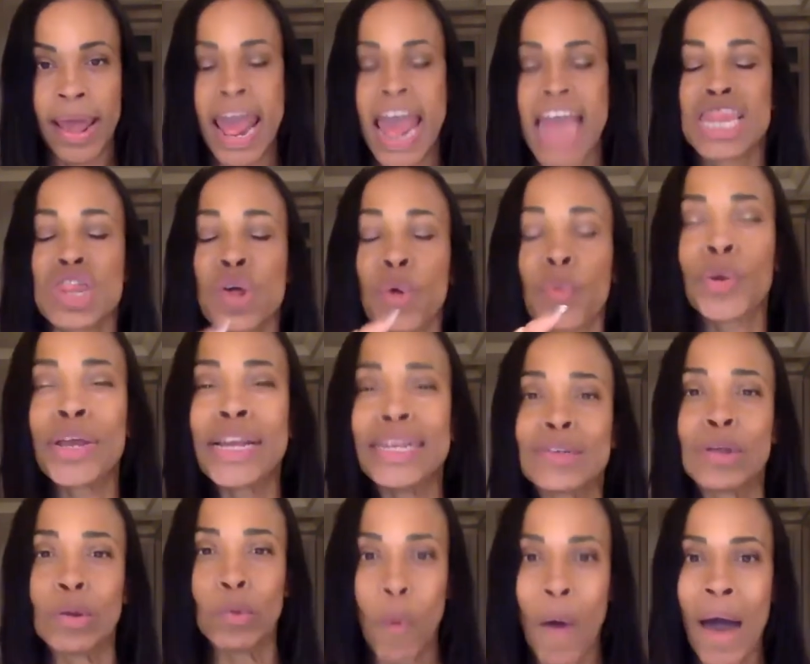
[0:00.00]
And the
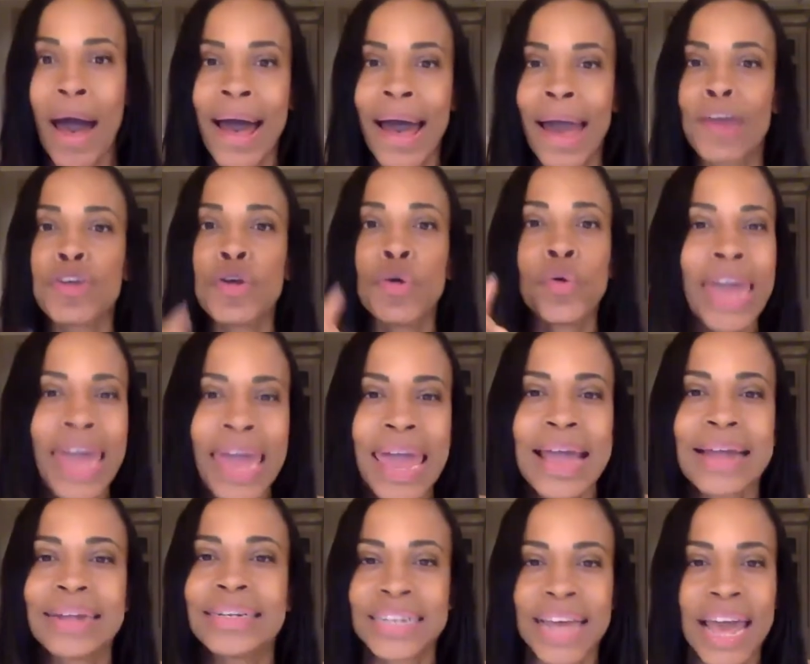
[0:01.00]
reason why you
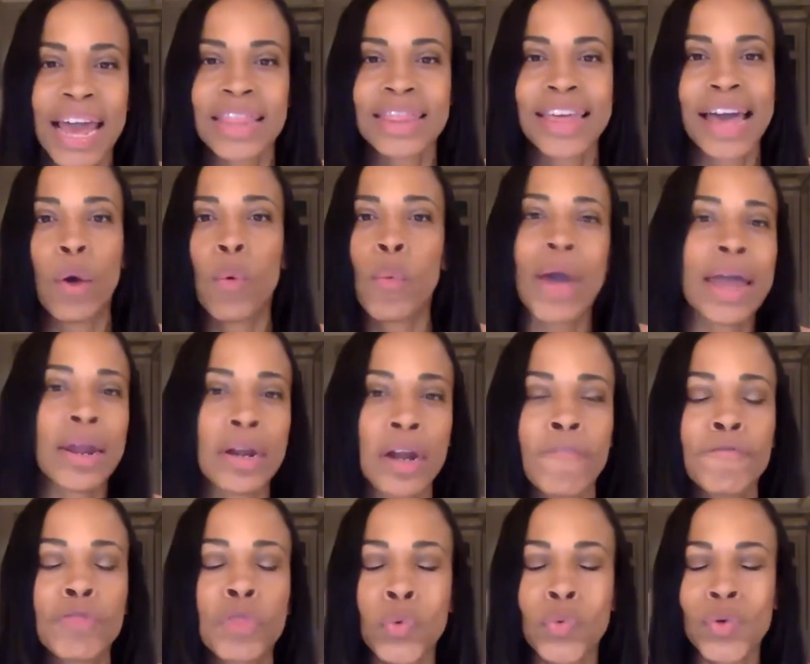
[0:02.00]
can't take that weight
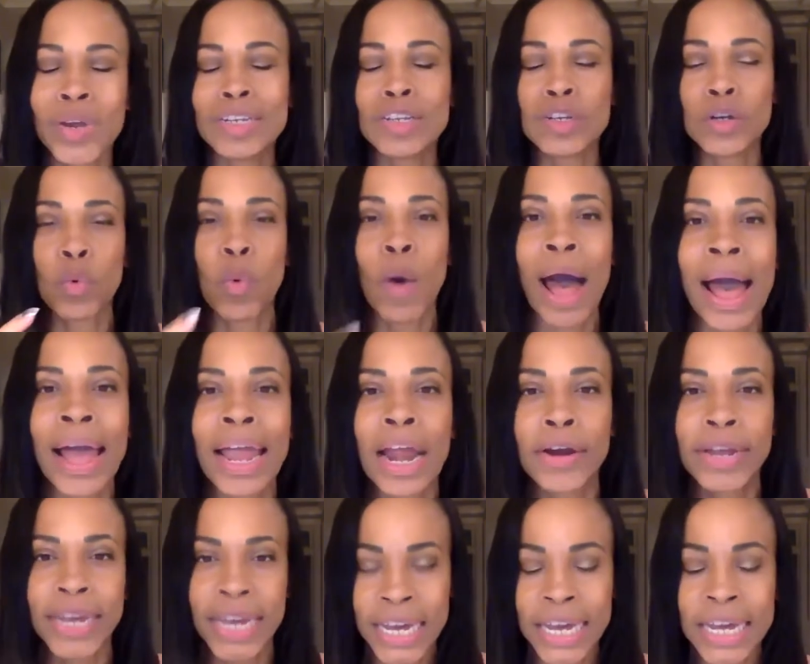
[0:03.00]
off, the reason why
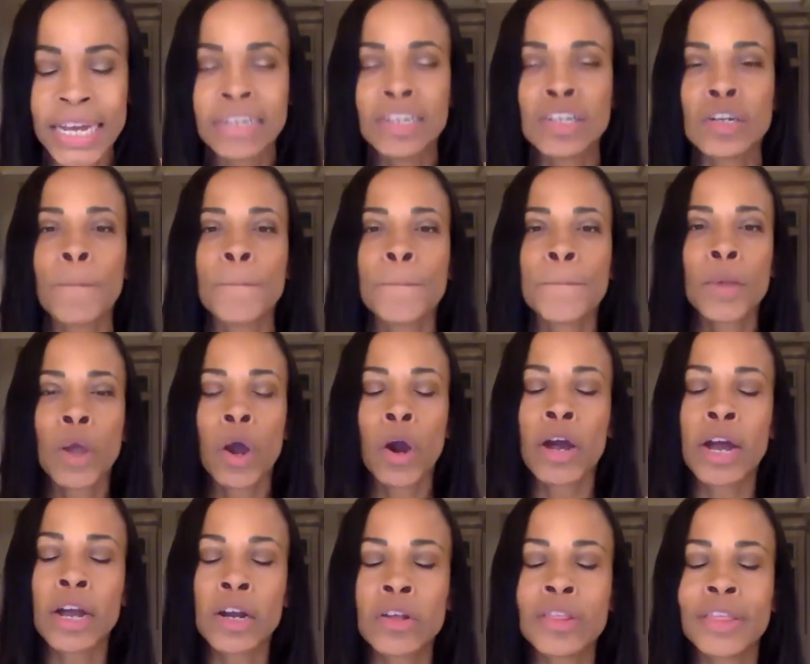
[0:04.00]
our kids
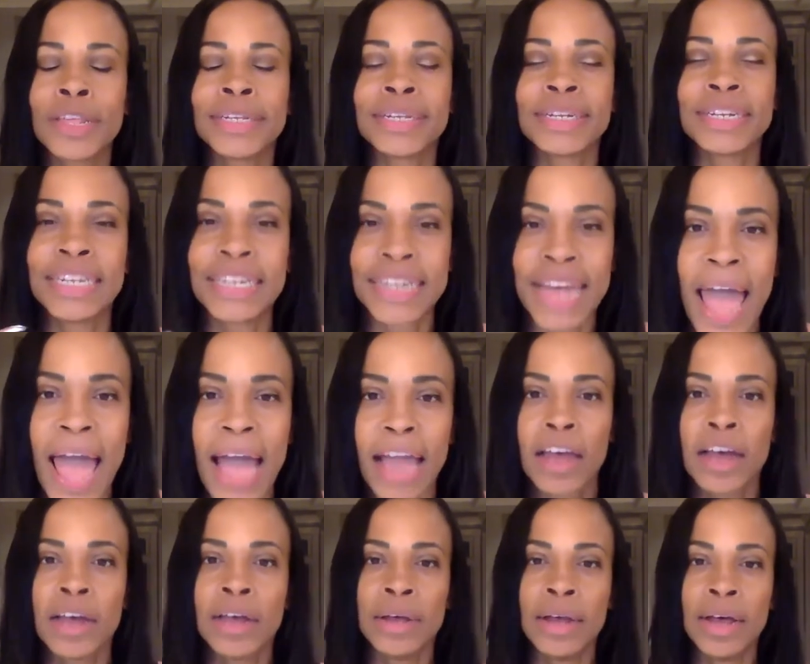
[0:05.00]
are under this attack
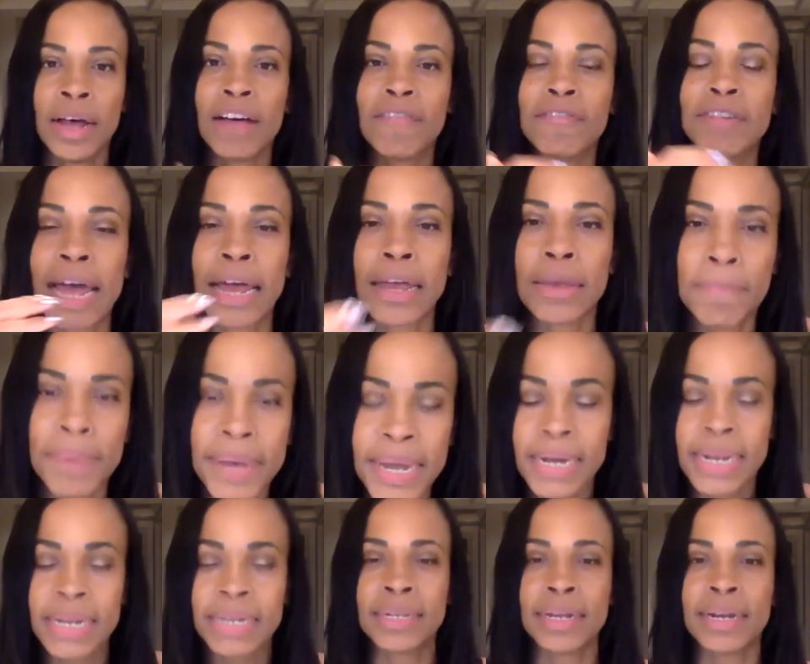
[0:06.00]
of
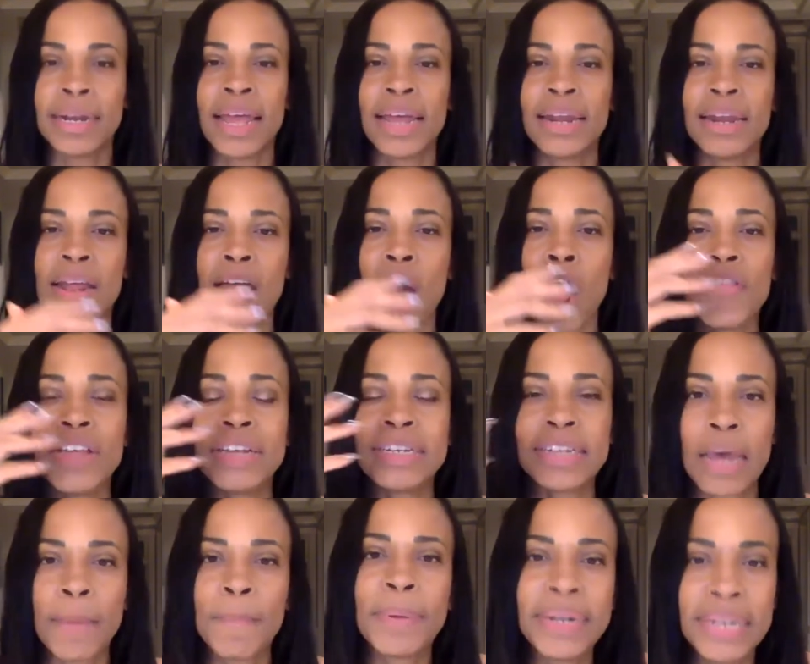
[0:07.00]
diabetes and, and this
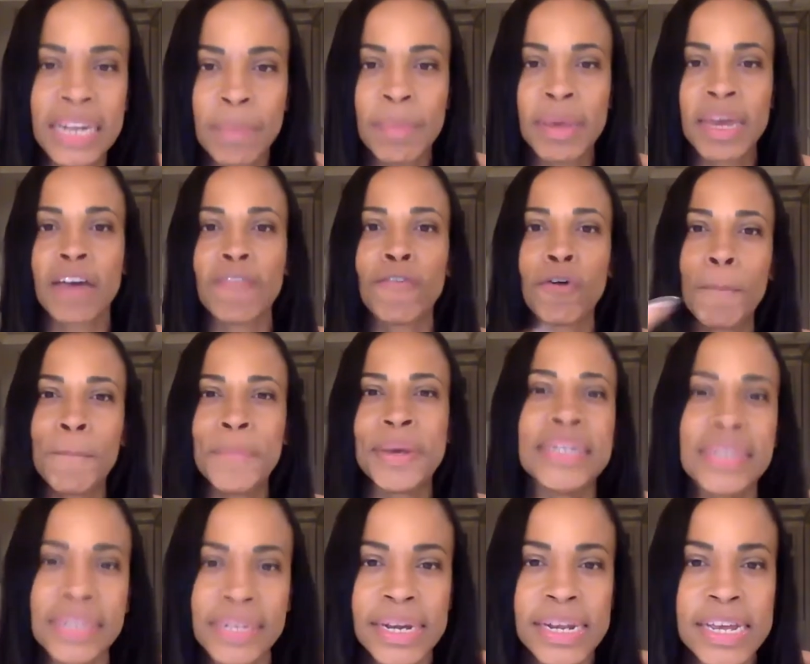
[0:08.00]
epidemic of
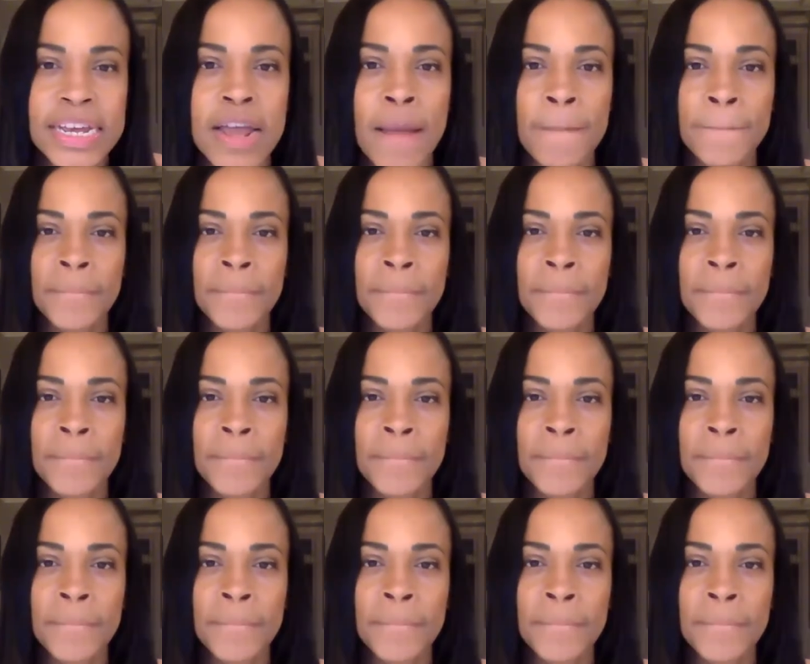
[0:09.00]
obesity.